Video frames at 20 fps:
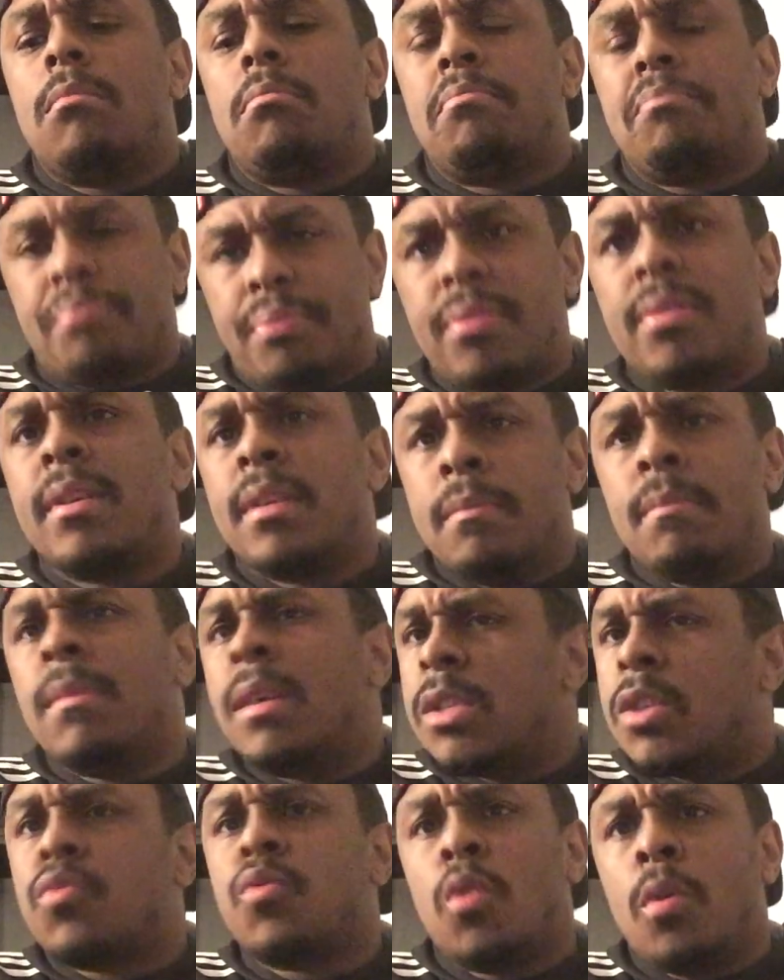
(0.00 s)
Pretty
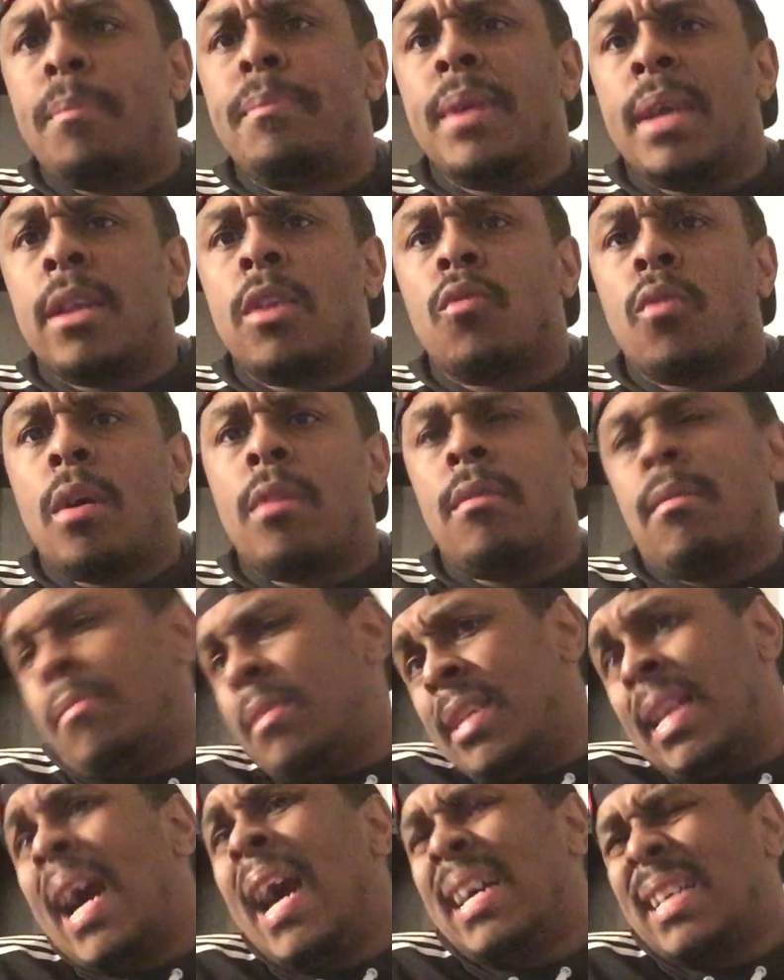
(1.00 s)
much will be in the Royal Rumble.
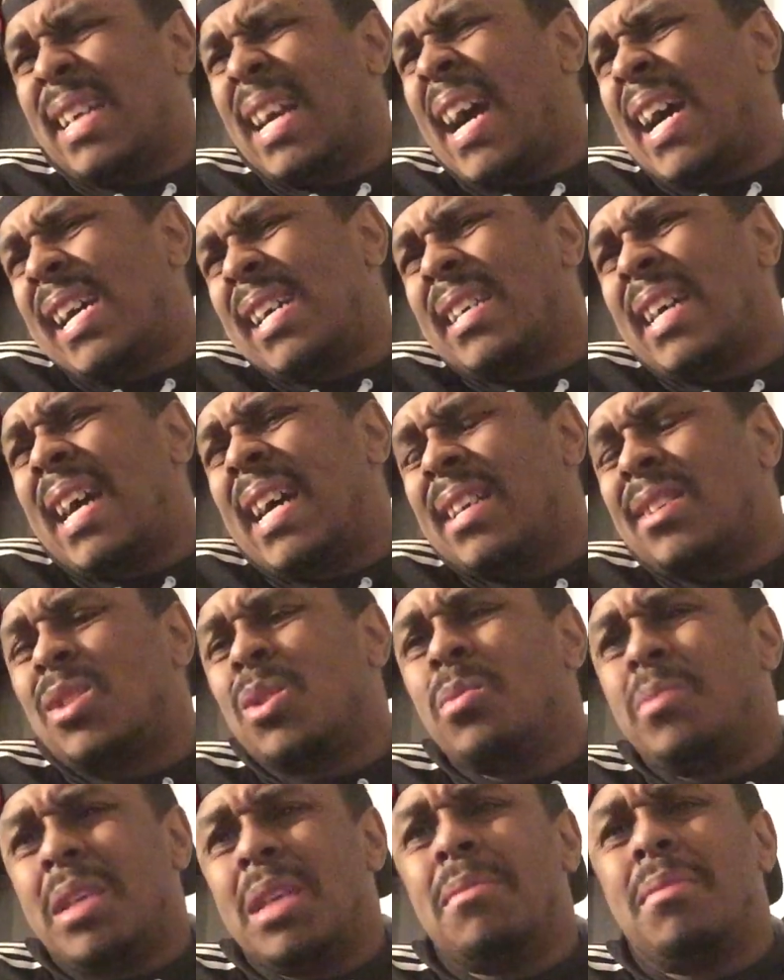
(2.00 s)
And I
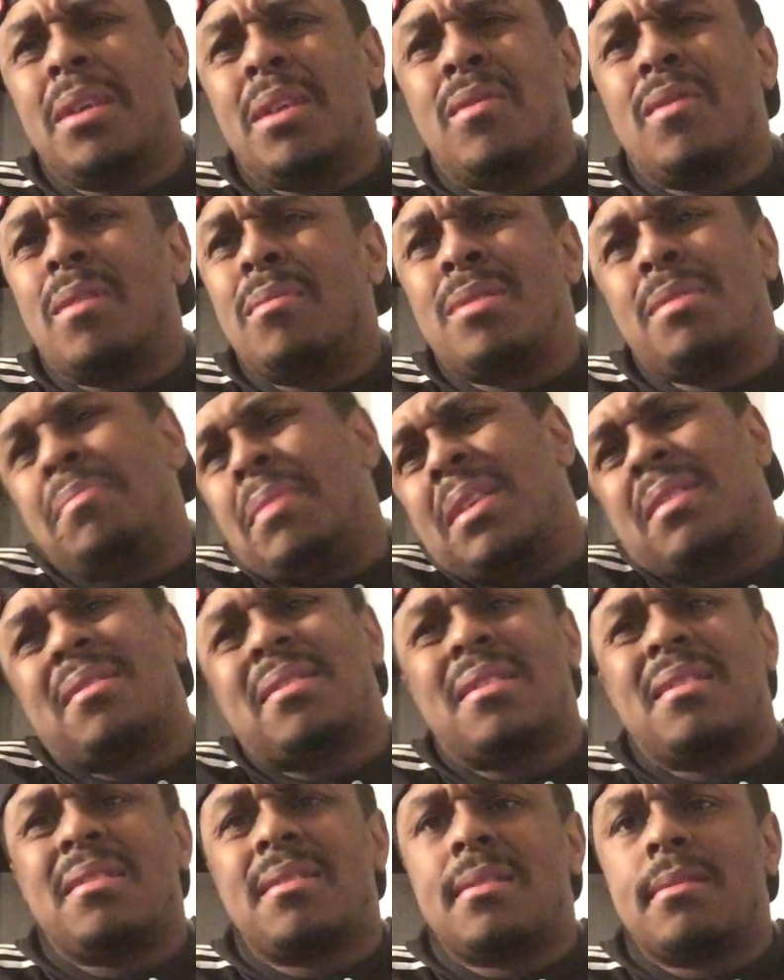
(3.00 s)
assumed he'd be in the Rumble. It makes
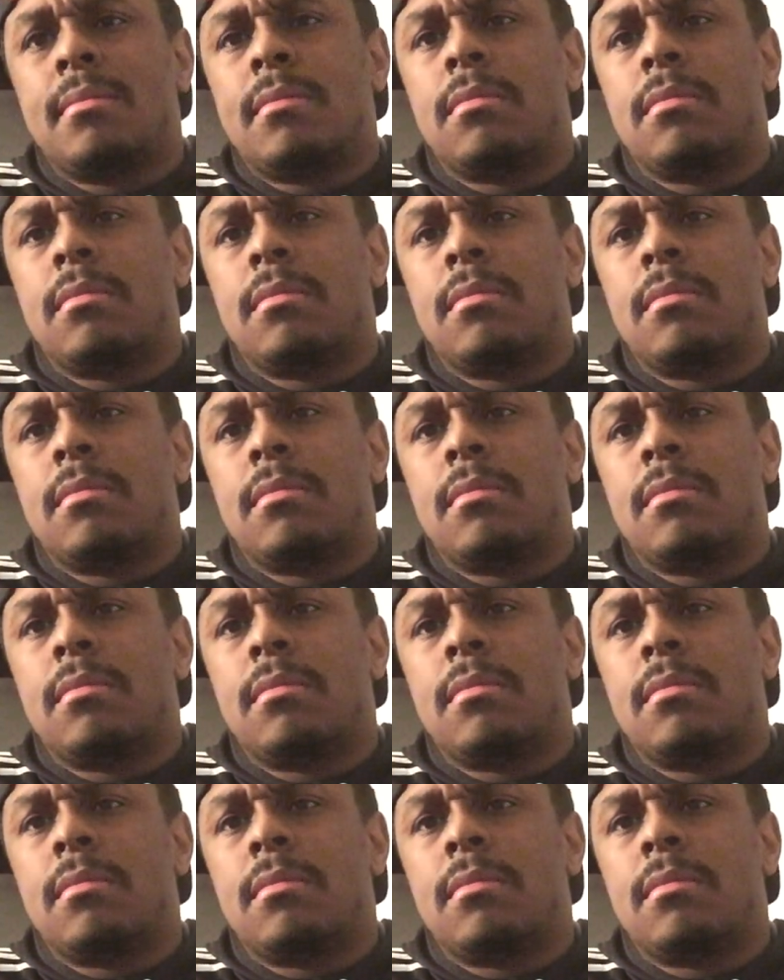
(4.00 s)
sense.